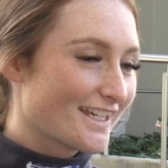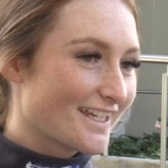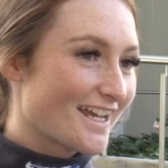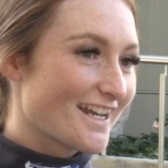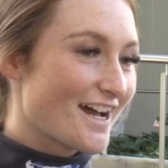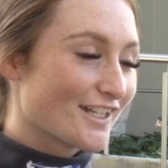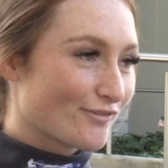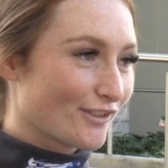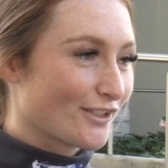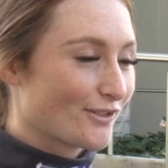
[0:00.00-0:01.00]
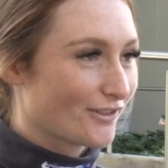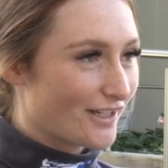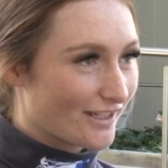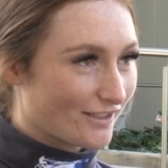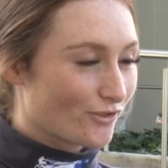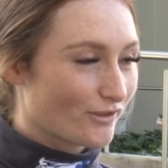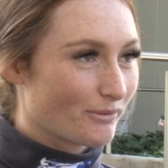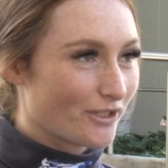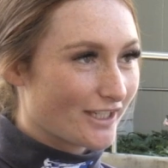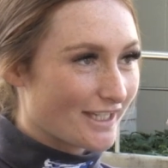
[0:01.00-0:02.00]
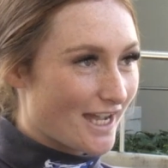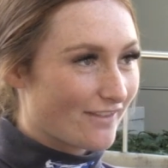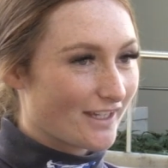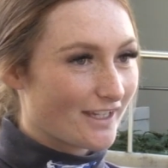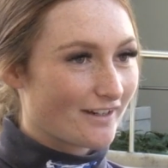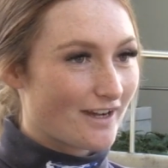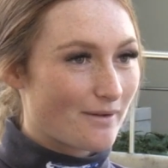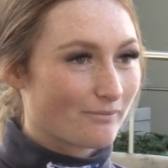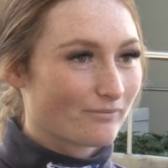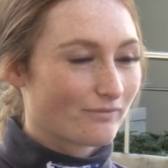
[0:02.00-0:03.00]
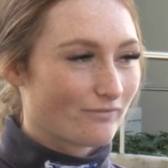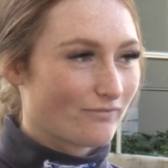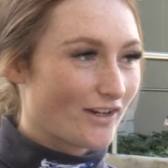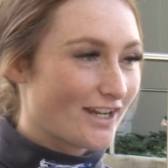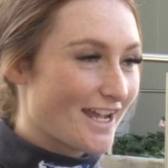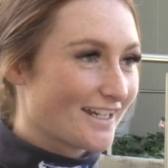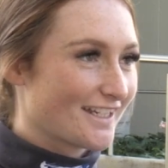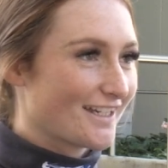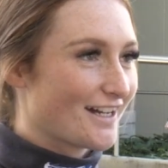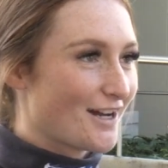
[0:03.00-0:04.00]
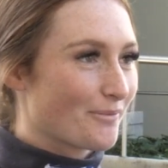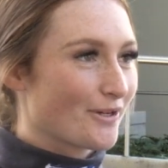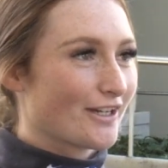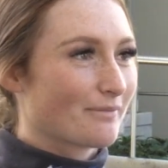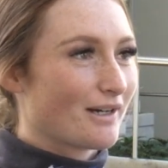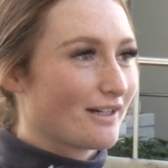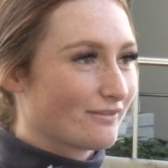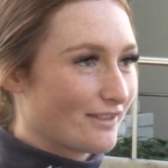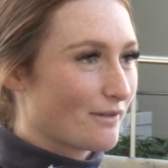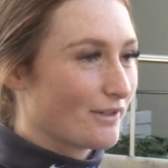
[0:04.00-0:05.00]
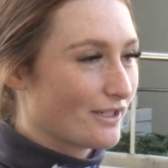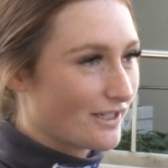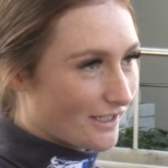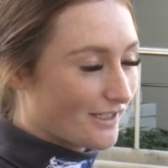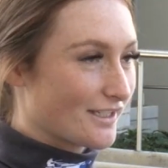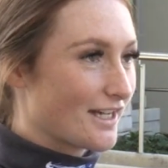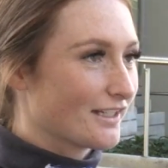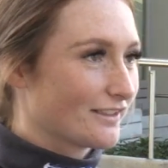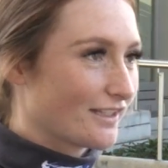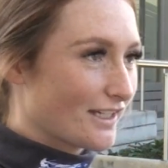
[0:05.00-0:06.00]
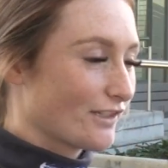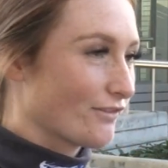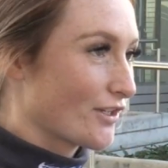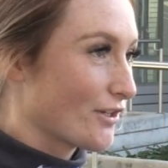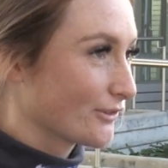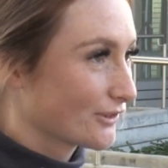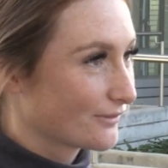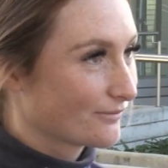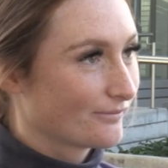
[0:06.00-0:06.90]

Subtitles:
Yeah, no, it's really good. I enjoy working out there. Very hectic, hard work, but yeah, we get it done and get the results.